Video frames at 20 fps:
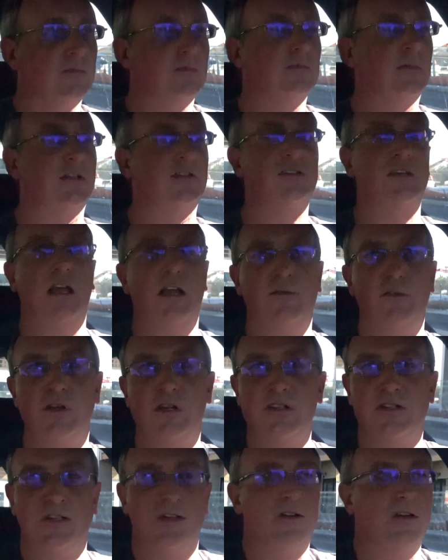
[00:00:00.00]
Let's say, if you
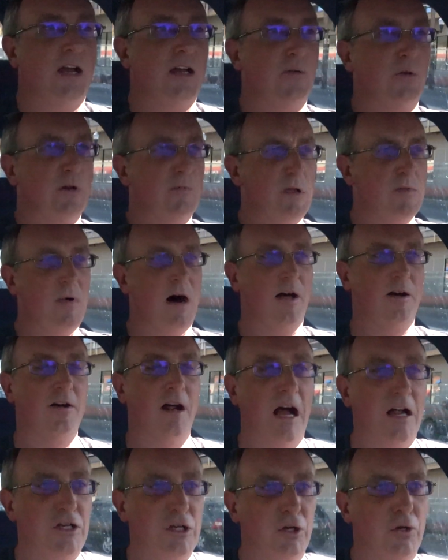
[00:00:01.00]
consider 91 to be modern,
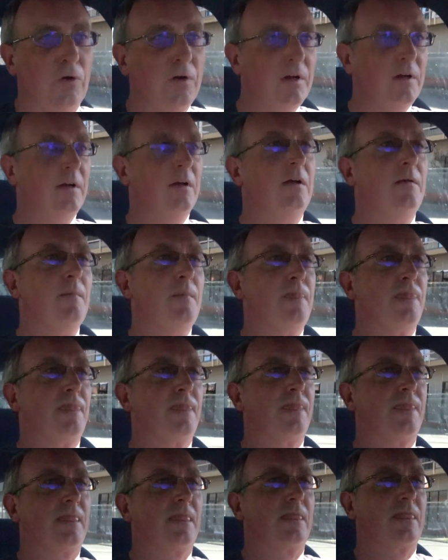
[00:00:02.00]
I do.
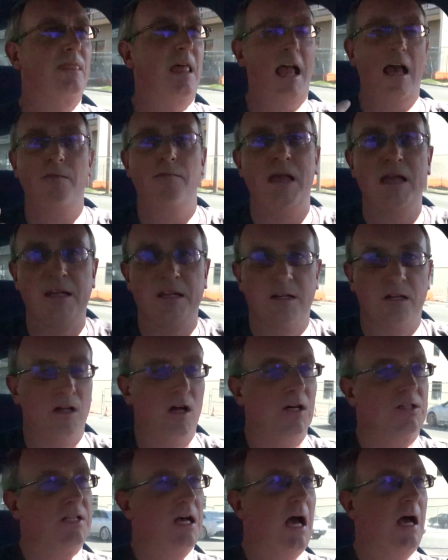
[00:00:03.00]
They hadn't made it in a
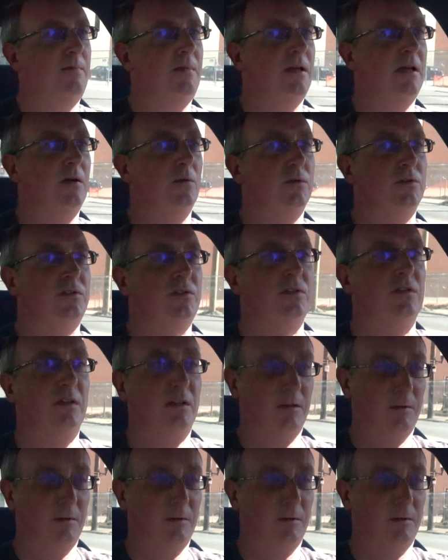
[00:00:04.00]
long time. It was